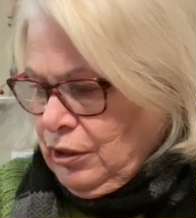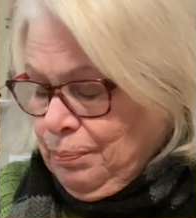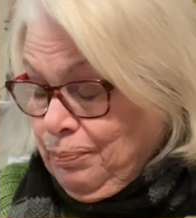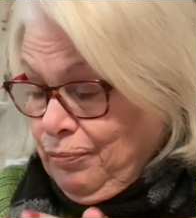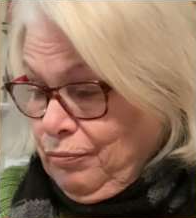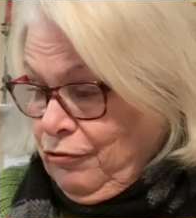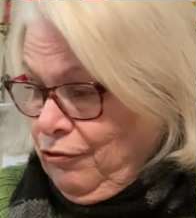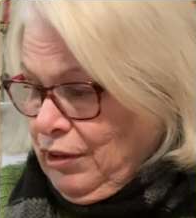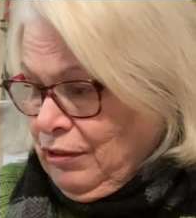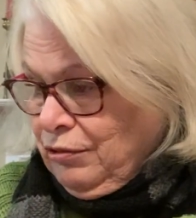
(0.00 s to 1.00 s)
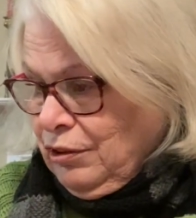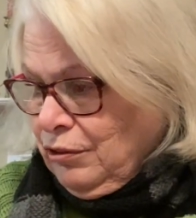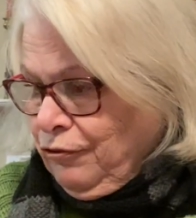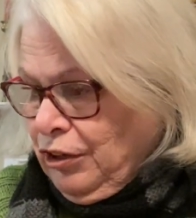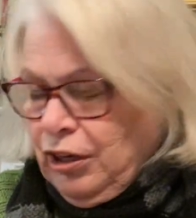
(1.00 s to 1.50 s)
a
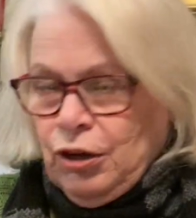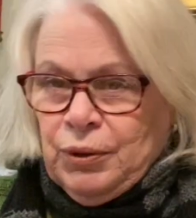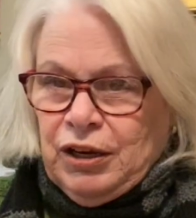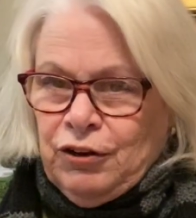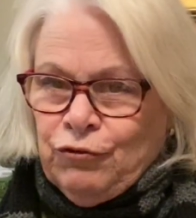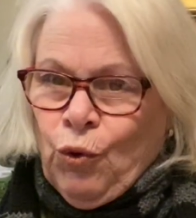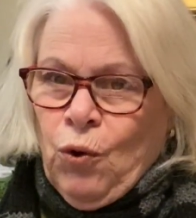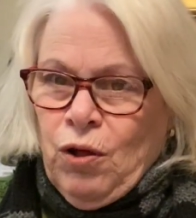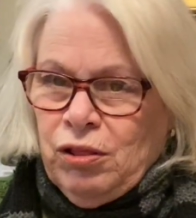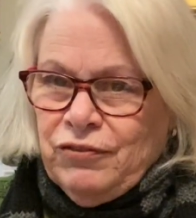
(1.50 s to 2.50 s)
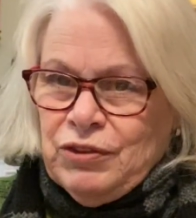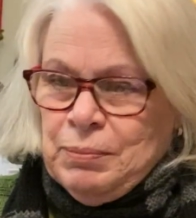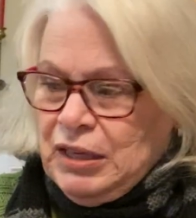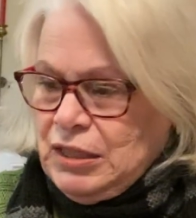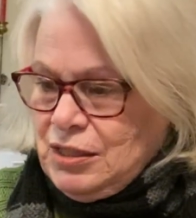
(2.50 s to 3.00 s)
little video in here of all of the
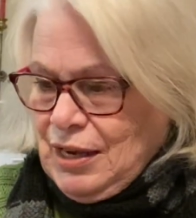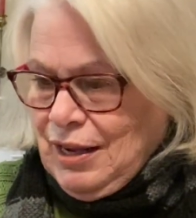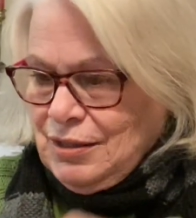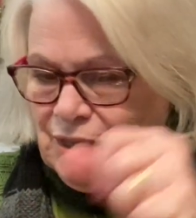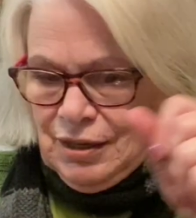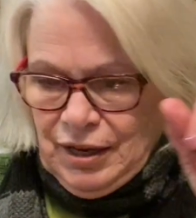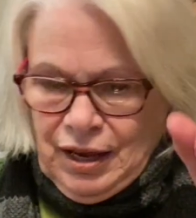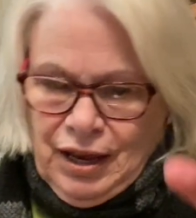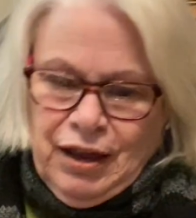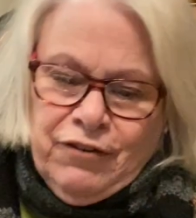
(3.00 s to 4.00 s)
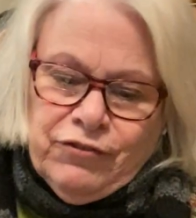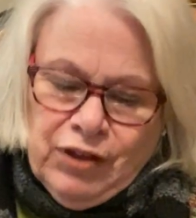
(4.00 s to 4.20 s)
mini skeins that I have.